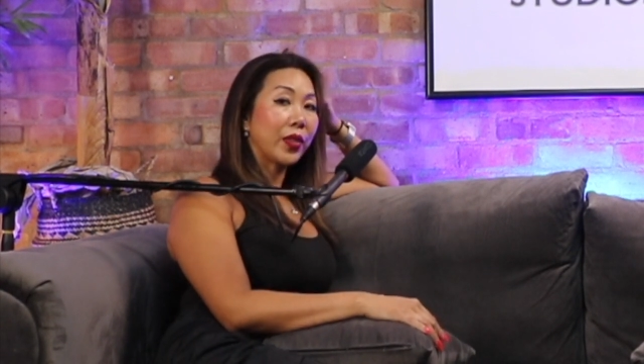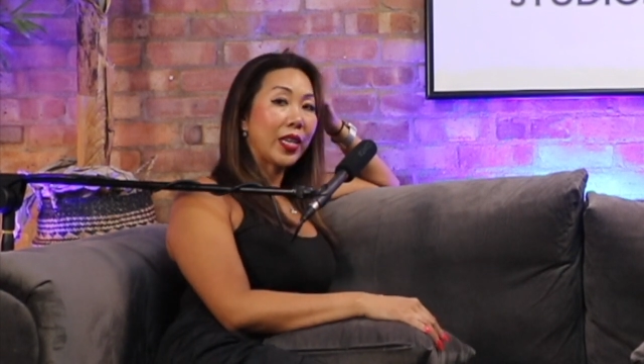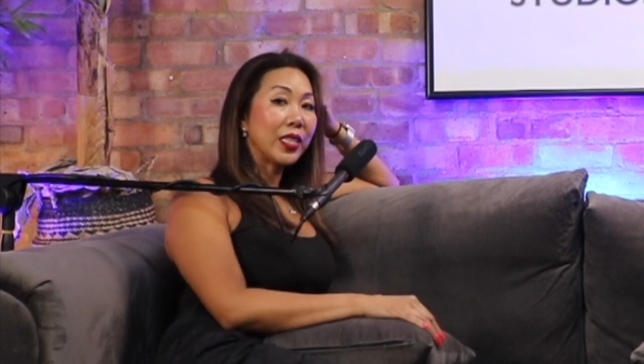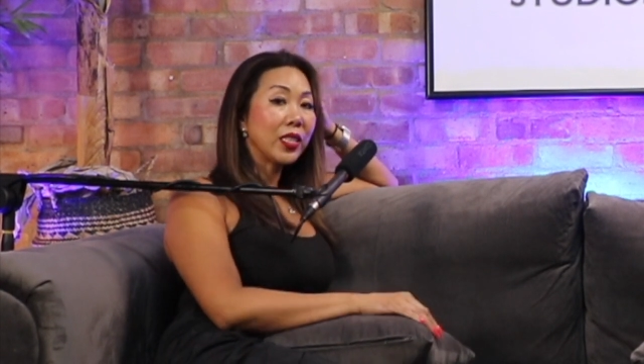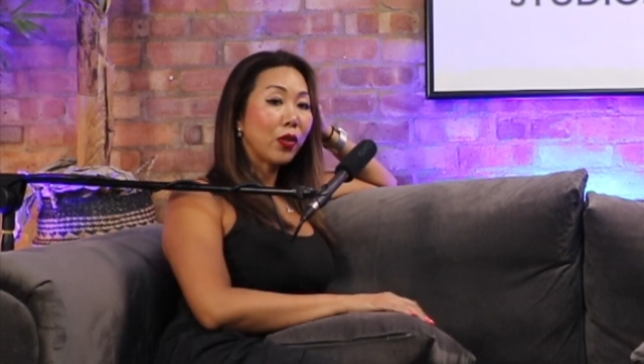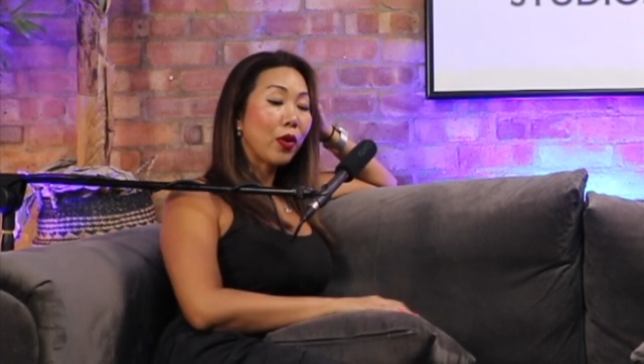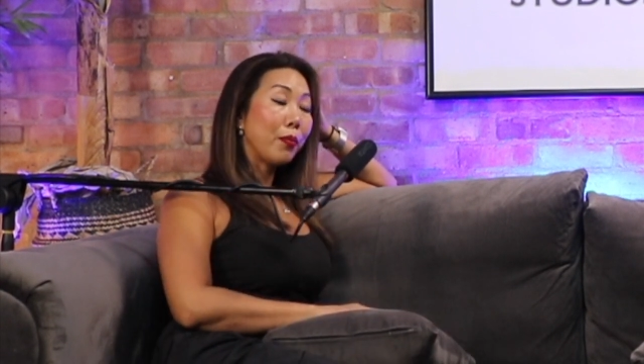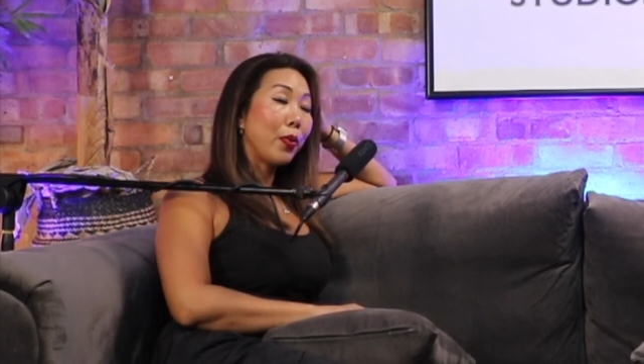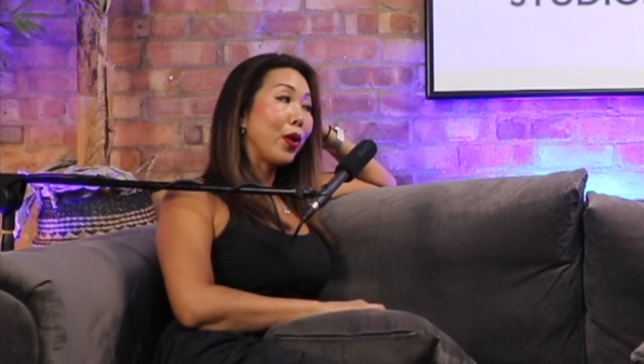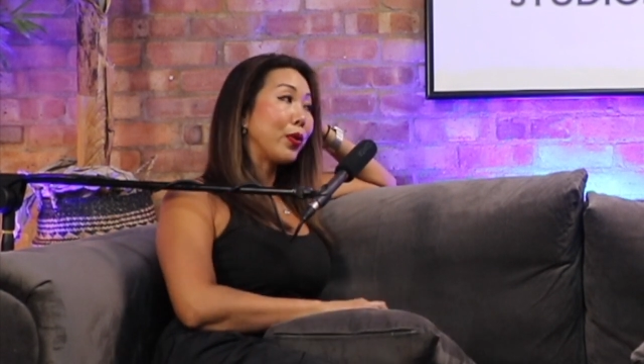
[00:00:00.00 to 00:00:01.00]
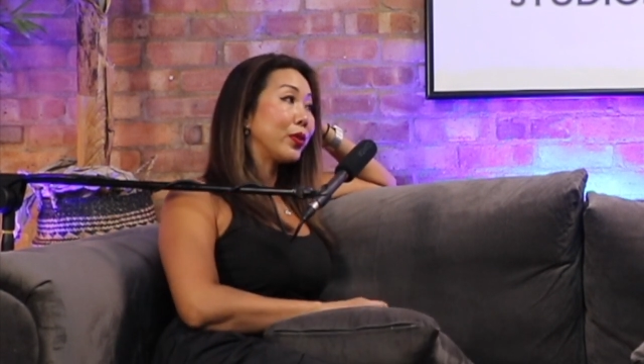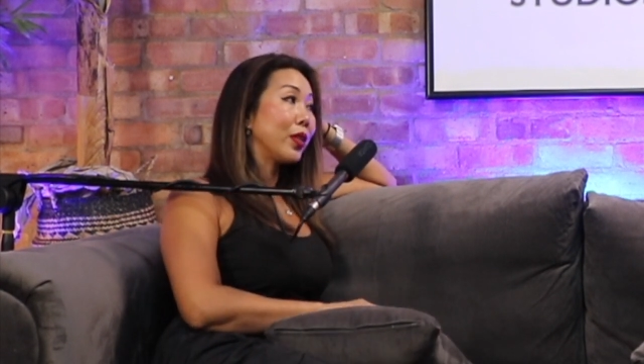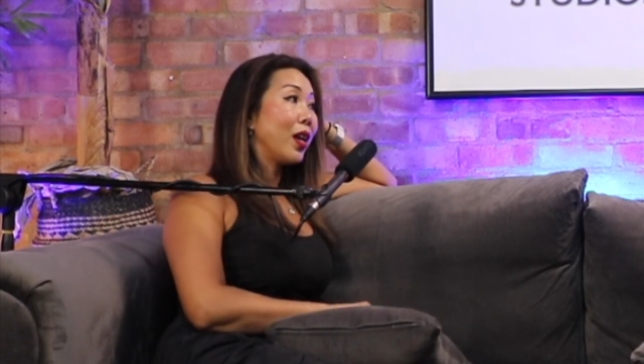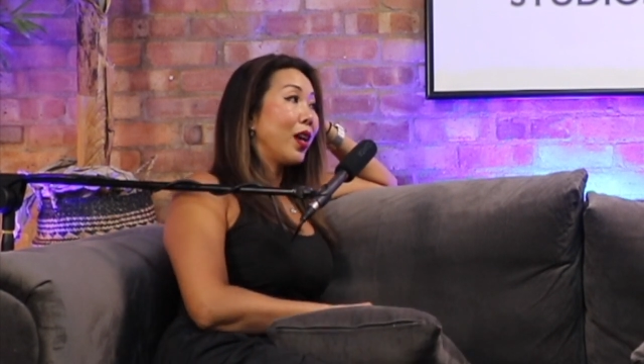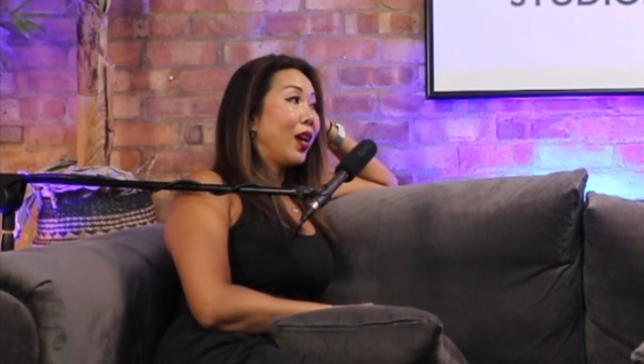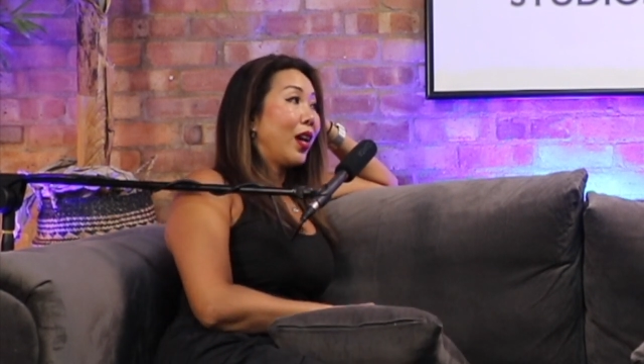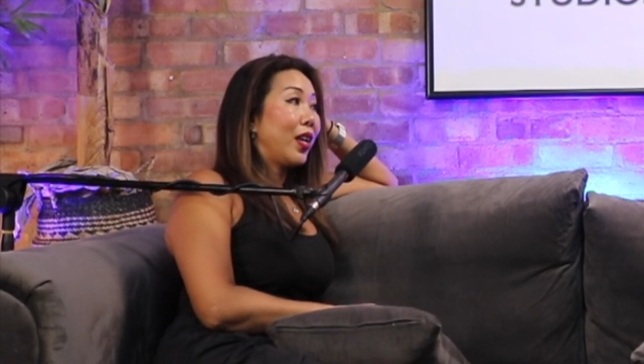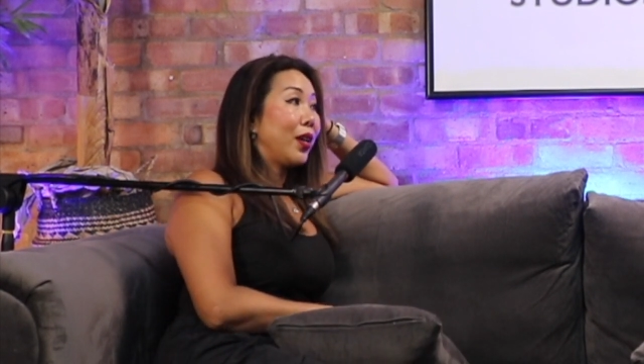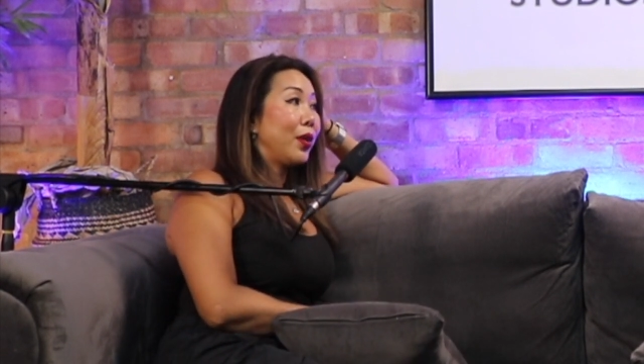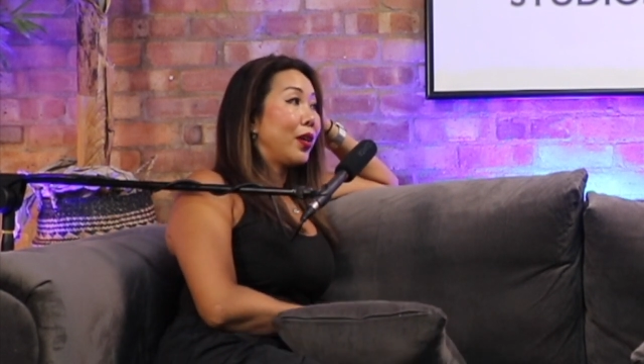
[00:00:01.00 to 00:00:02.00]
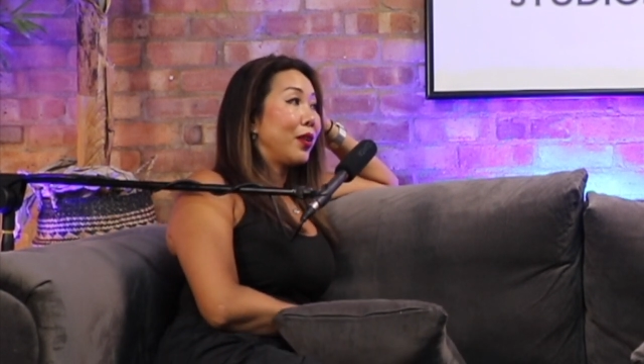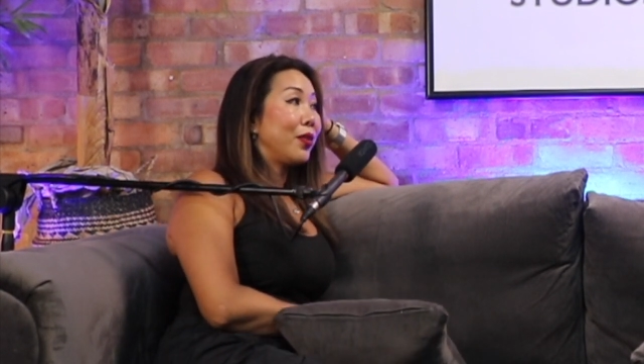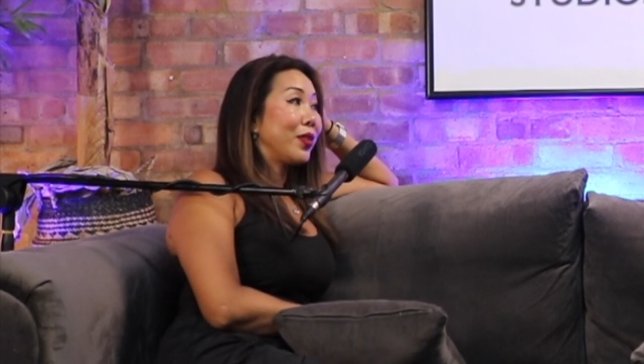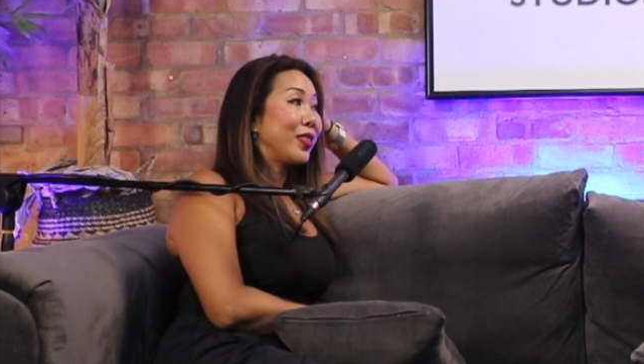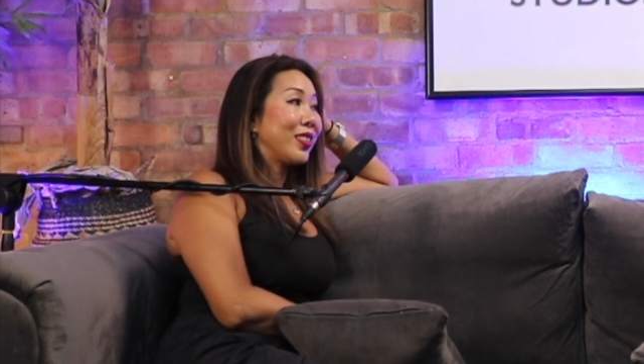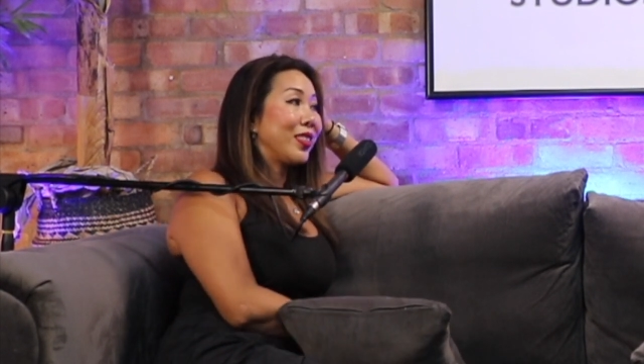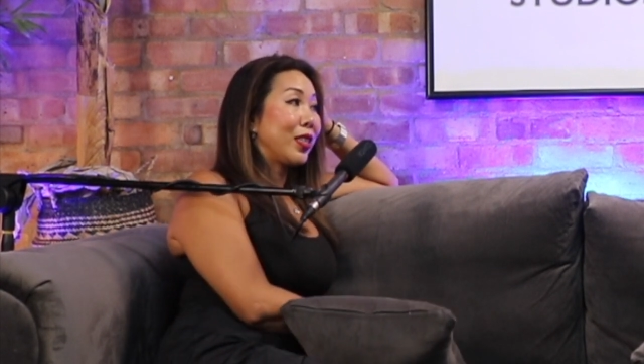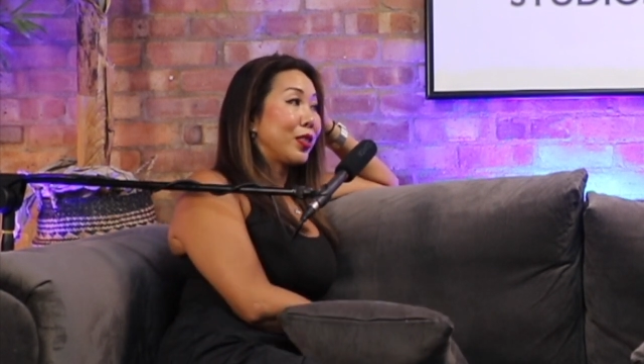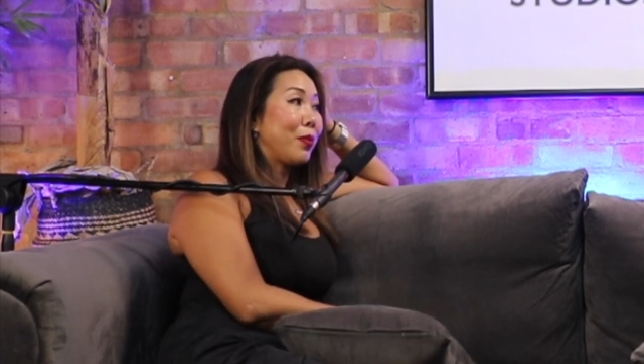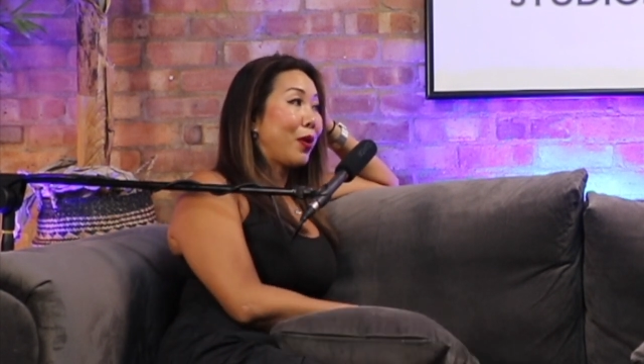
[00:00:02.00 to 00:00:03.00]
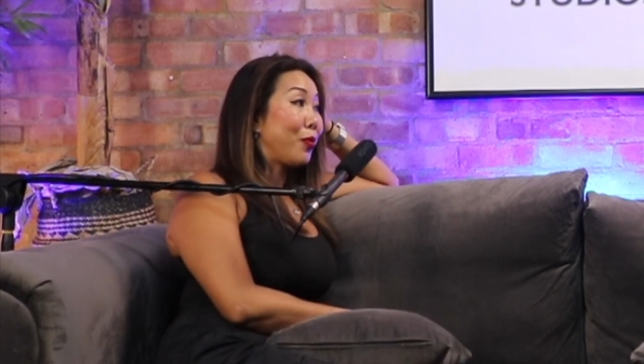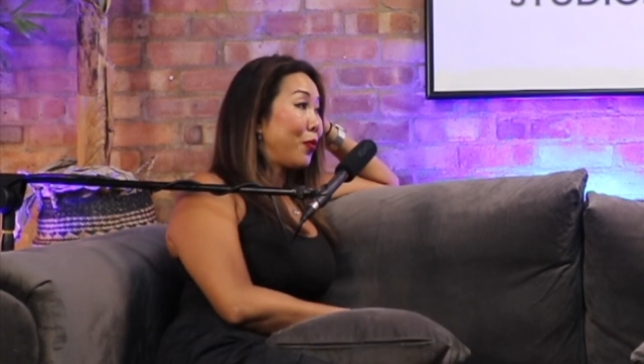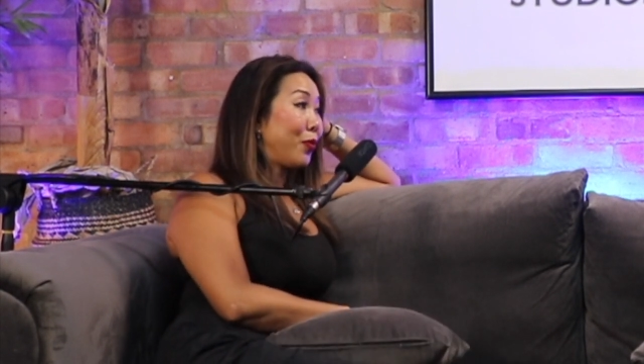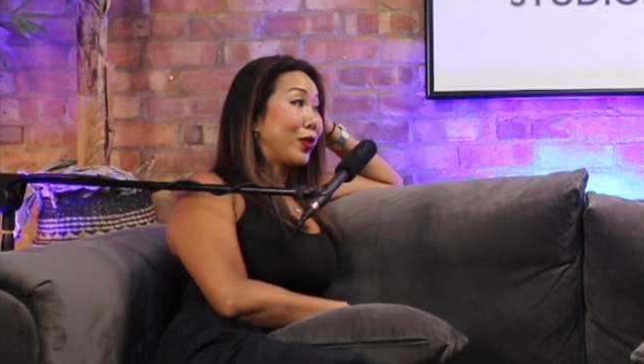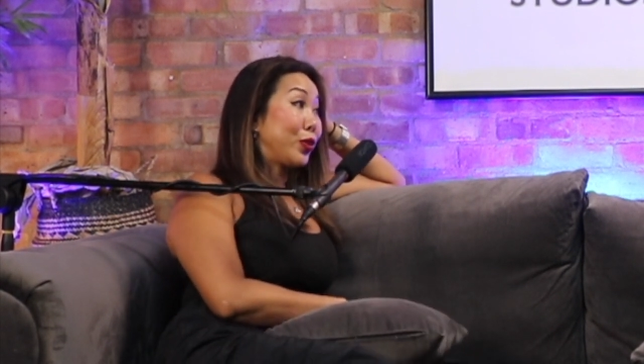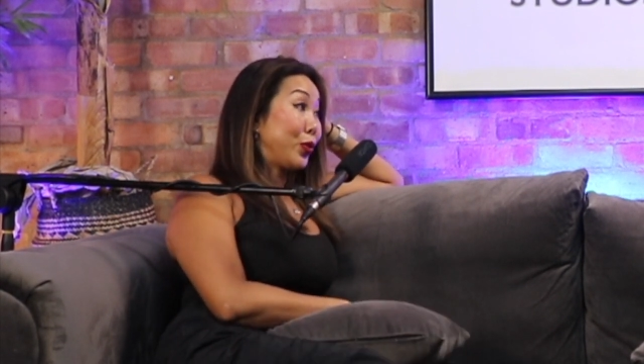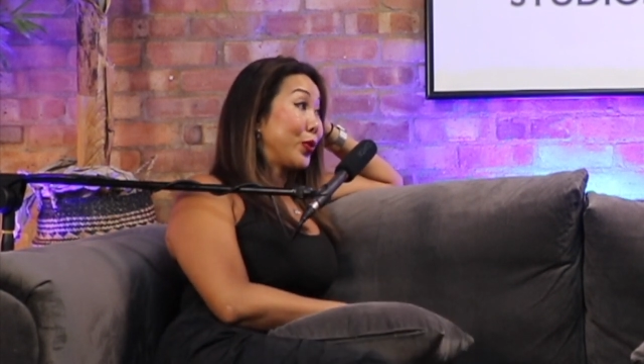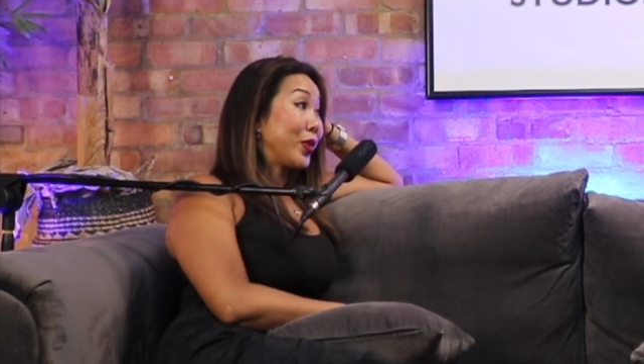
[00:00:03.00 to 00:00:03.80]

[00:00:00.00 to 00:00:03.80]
Instagram posts, is about what do you